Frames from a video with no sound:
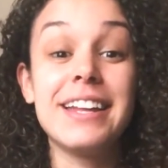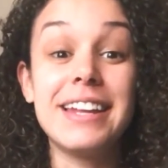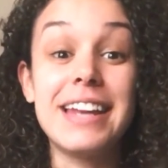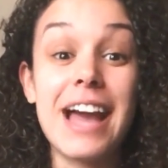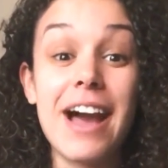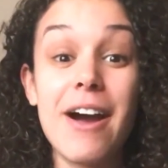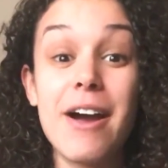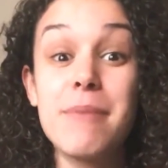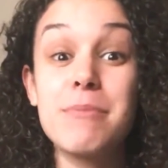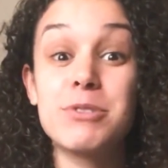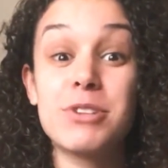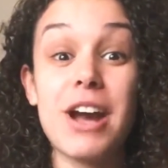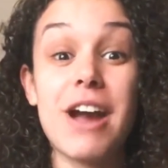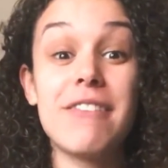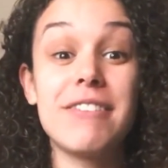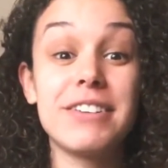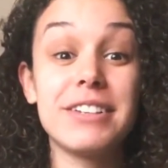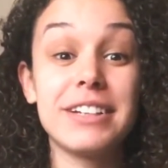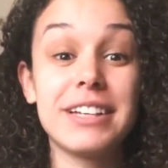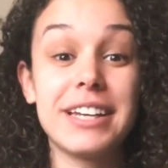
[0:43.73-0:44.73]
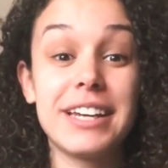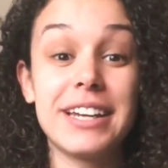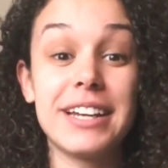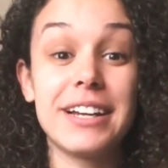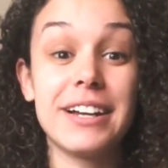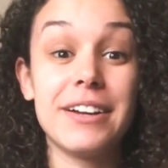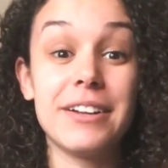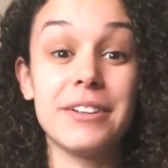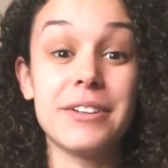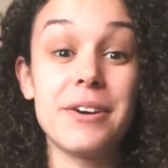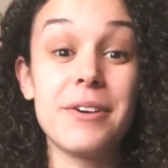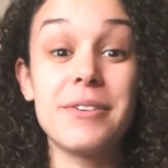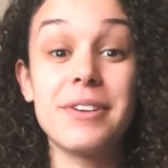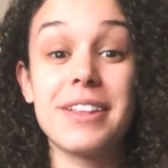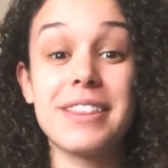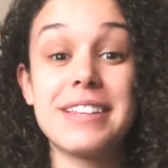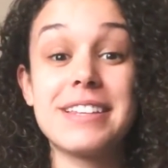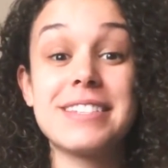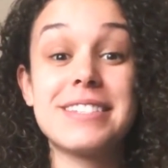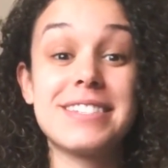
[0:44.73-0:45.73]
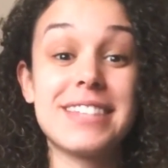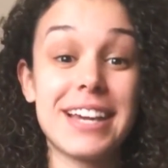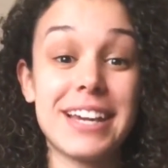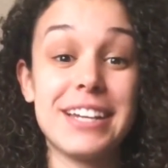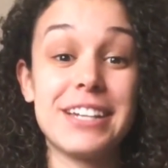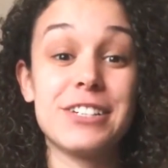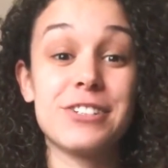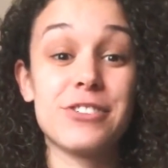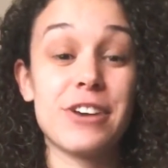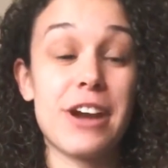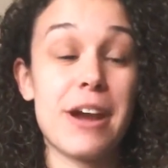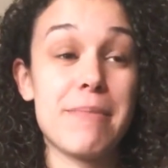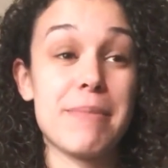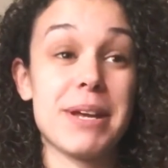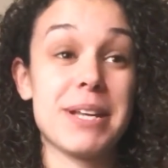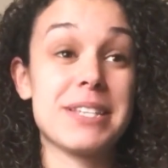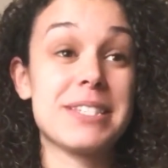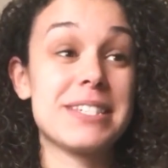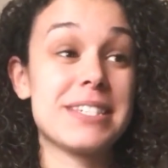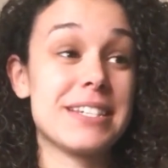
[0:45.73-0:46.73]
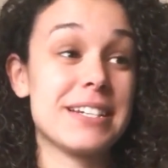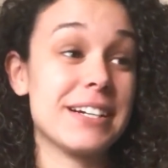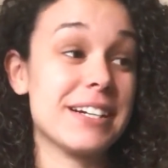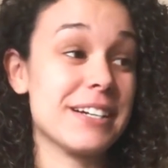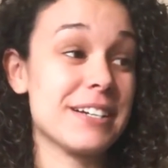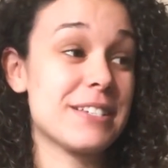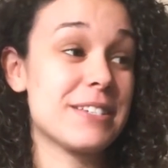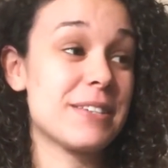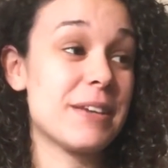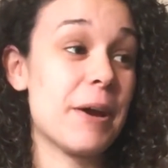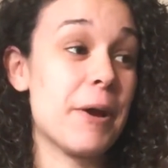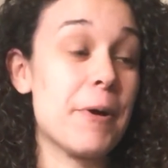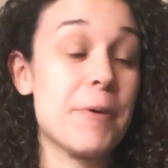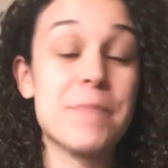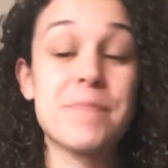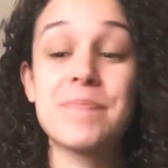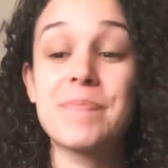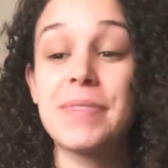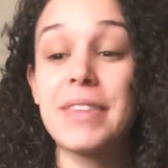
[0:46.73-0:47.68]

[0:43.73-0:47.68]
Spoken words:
now I'm traveling alone on the second trimester, so